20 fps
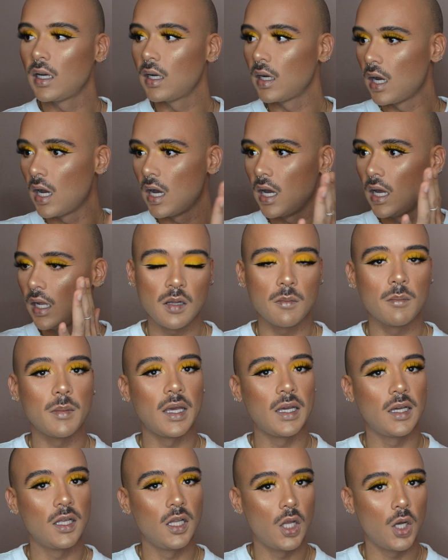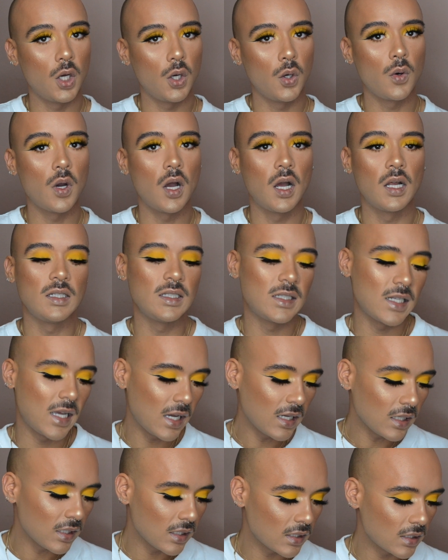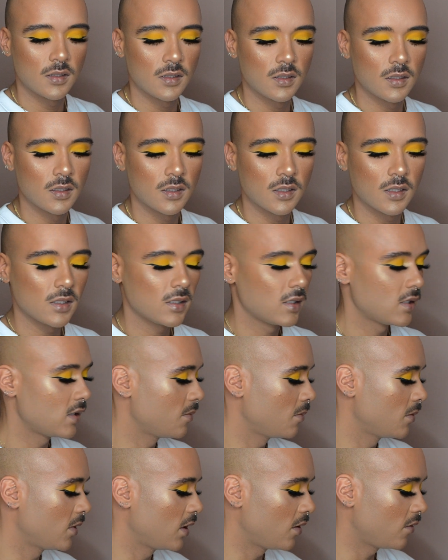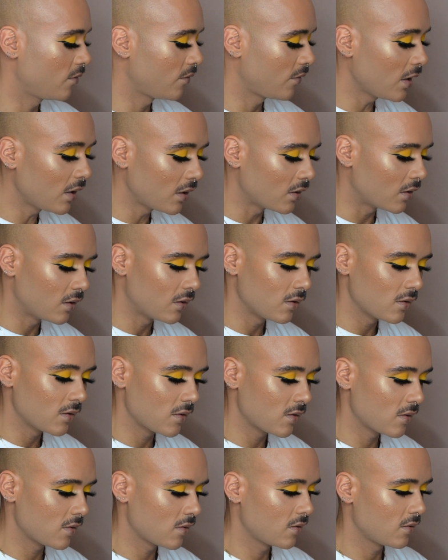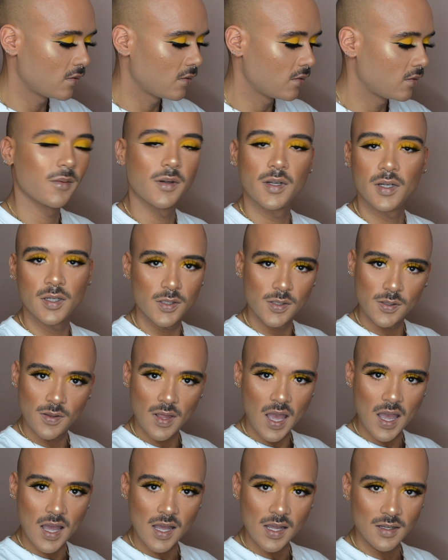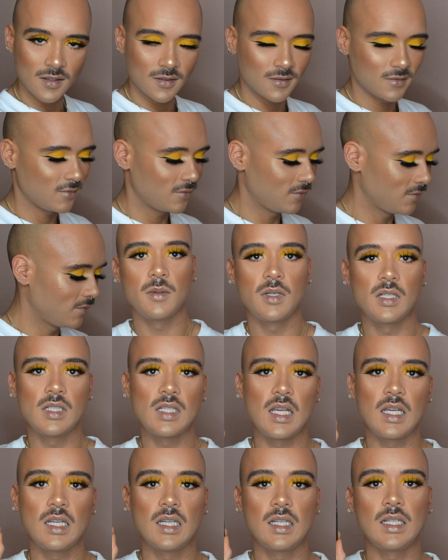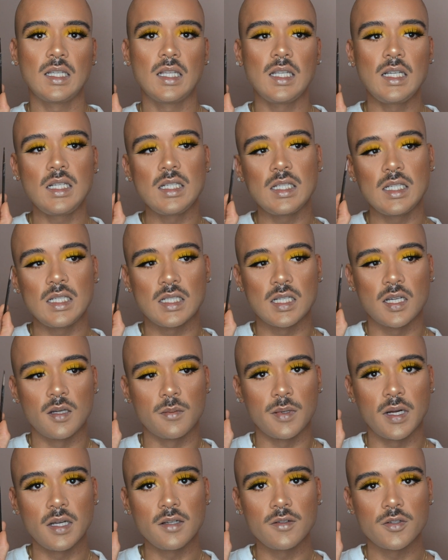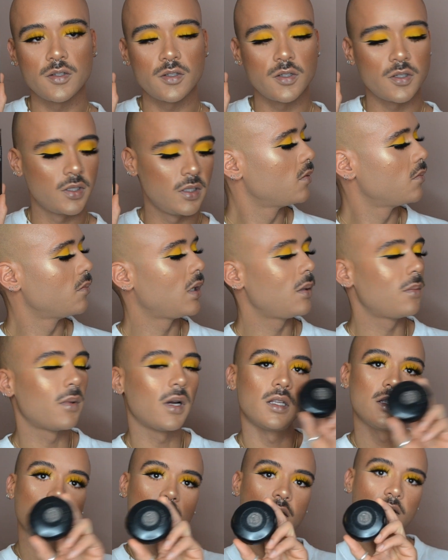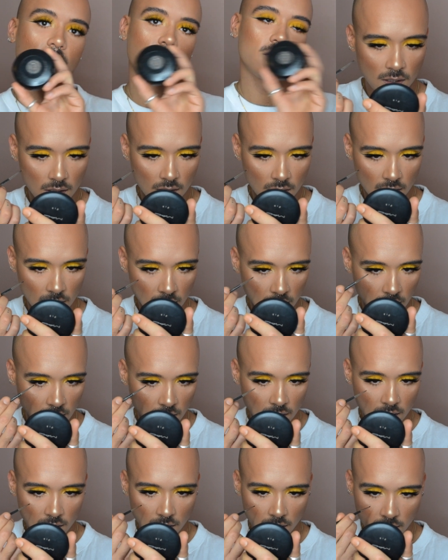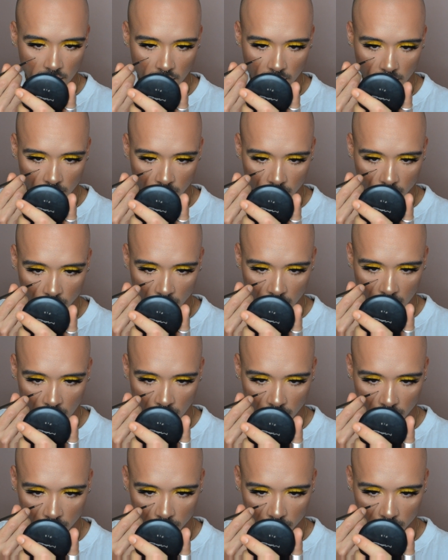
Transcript: Got my glow on deck. Some little freckles. We're gonna do that. I'm gonna take a clean detail brush, my bronzer, and go ahead.